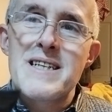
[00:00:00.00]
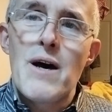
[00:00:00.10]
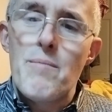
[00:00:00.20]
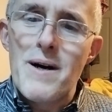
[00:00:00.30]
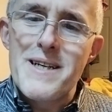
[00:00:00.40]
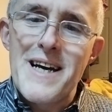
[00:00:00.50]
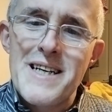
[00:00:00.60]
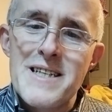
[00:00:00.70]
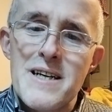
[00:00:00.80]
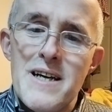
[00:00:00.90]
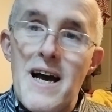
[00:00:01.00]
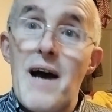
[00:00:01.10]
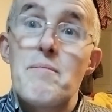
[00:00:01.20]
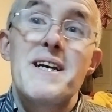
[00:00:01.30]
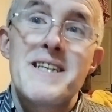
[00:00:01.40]
sell-by date,
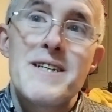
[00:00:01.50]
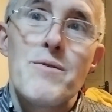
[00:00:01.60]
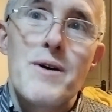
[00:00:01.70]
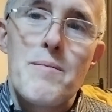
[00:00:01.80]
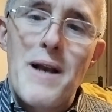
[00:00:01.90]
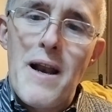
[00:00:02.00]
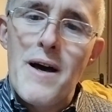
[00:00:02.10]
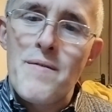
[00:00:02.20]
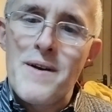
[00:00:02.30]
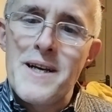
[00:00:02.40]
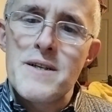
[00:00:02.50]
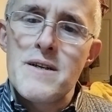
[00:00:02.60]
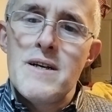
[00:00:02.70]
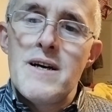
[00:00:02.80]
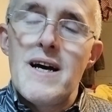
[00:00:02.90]
but it's still got a bit of life in it.
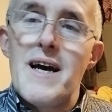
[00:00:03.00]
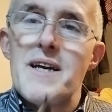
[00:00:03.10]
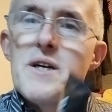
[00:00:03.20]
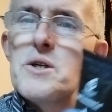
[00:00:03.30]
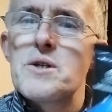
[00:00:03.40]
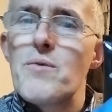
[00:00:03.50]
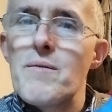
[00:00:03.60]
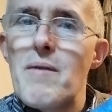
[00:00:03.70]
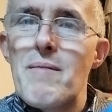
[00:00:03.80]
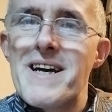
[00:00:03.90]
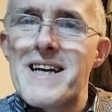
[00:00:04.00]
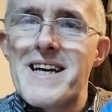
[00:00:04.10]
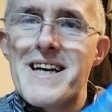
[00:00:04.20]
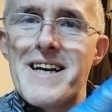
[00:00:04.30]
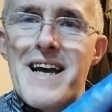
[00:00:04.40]
You just wouldn't be
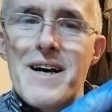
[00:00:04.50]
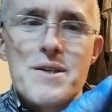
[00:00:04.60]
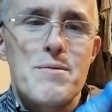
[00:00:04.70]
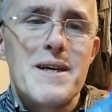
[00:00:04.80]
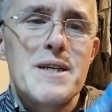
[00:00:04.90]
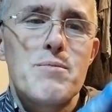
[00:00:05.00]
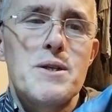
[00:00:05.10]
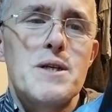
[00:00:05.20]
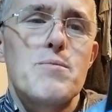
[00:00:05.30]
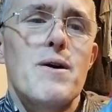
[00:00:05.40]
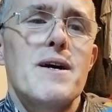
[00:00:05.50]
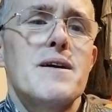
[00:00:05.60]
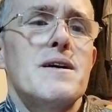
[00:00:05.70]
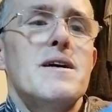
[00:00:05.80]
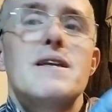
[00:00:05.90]
making any nails with this, which is why
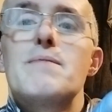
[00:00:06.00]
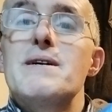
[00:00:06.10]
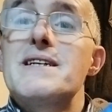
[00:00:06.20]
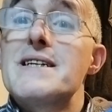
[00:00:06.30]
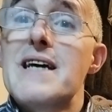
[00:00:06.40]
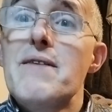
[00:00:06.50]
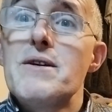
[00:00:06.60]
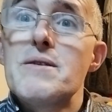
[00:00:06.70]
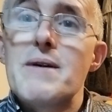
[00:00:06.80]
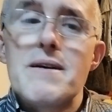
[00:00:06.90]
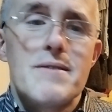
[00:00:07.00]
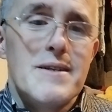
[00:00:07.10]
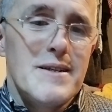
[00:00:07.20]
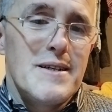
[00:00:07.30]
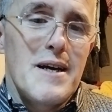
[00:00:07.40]
the missus gave it to me.
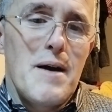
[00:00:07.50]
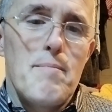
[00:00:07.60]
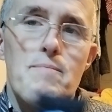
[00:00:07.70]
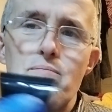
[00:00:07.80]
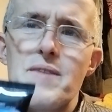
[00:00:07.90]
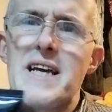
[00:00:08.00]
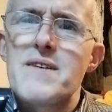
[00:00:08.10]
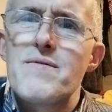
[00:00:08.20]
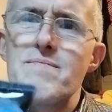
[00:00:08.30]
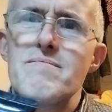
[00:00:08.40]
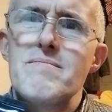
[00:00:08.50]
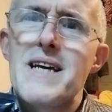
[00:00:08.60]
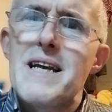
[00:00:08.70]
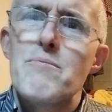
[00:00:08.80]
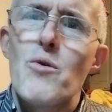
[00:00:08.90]
It's
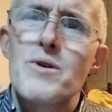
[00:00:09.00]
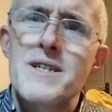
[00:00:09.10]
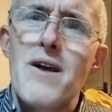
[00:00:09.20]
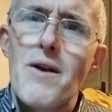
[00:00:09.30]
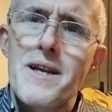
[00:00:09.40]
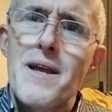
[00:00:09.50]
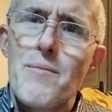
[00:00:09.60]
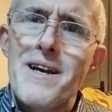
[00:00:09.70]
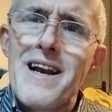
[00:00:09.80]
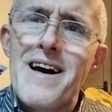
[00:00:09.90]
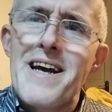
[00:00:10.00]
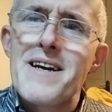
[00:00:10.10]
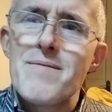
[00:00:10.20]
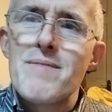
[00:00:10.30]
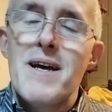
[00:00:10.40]
getting more solid than we'd
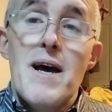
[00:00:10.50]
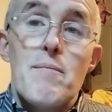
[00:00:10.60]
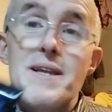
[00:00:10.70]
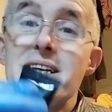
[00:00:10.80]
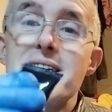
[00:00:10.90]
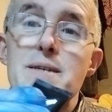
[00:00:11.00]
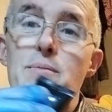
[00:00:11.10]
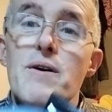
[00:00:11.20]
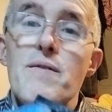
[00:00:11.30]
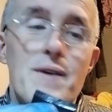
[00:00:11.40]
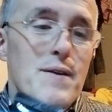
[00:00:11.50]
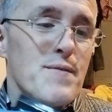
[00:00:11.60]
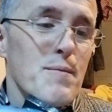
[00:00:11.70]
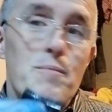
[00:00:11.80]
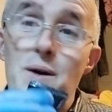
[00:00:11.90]
like. But this is perfect
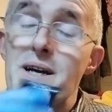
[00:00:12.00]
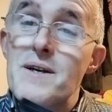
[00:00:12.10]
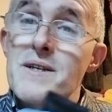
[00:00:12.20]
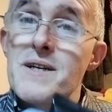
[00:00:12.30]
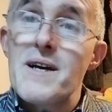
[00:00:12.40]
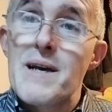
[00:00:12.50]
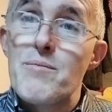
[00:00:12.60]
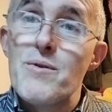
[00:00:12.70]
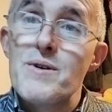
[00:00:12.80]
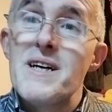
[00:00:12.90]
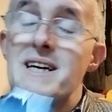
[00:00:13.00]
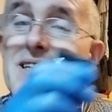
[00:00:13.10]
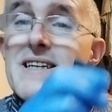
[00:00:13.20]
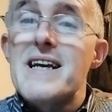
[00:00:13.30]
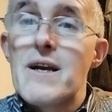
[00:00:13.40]
for putting on a circuit board,
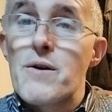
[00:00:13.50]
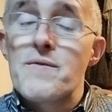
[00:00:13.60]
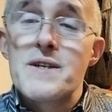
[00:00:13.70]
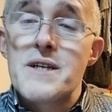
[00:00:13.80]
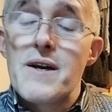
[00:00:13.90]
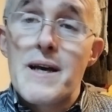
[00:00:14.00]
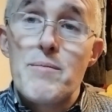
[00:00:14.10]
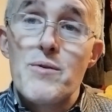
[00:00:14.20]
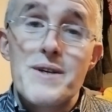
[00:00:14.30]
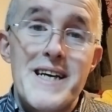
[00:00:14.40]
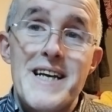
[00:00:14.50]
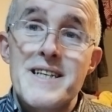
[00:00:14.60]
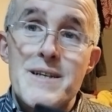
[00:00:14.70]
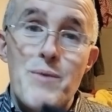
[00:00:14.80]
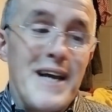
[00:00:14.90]
sealing off the circuit board
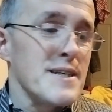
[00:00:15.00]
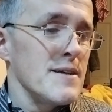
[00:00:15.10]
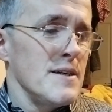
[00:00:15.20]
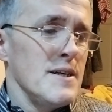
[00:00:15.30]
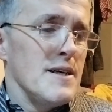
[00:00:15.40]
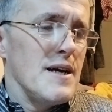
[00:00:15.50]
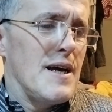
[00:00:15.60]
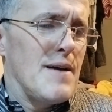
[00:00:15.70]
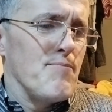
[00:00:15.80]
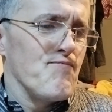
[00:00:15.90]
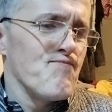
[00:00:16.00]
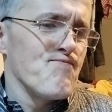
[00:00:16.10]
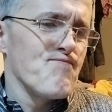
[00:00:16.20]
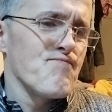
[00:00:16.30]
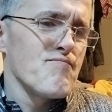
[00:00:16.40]
against the wet. I
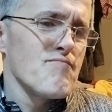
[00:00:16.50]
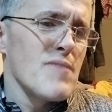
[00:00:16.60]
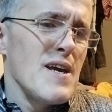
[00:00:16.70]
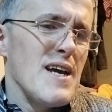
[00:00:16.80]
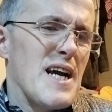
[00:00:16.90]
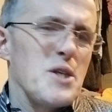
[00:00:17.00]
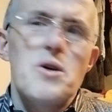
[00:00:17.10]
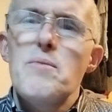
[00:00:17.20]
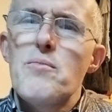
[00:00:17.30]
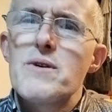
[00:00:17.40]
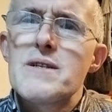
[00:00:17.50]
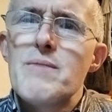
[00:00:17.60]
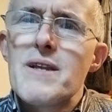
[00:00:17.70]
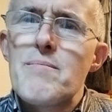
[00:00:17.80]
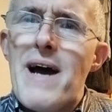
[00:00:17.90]
should have put some
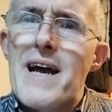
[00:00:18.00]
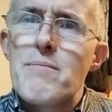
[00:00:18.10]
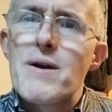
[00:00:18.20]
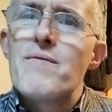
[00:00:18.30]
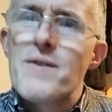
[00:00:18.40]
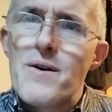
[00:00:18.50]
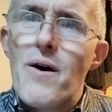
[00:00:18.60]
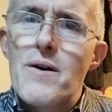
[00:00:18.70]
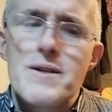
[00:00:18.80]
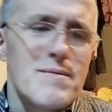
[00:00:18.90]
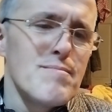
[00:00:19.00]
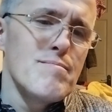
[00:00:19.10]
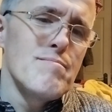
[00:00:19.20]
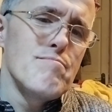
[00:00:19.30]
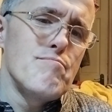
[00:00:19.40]
on the back, but I forgot.
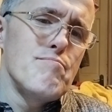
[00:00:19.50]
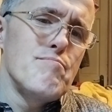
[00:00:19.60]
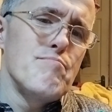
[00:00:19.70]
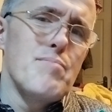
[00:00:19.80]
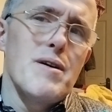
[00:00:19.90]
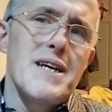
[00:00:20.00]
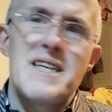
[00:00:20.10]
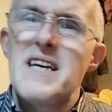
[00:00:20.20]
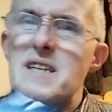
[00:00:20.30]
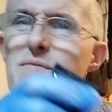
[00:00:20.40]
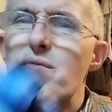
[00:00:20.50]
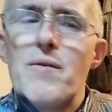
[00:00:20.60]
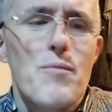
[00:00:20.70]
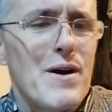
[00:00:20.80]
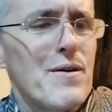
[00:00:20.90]
But it's the
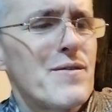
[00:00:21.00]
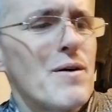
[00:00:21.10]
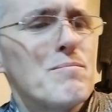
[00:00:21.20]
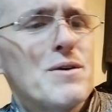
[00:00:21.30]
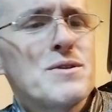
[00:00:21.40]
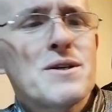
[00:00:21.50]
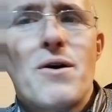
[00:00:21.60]
front where we've got most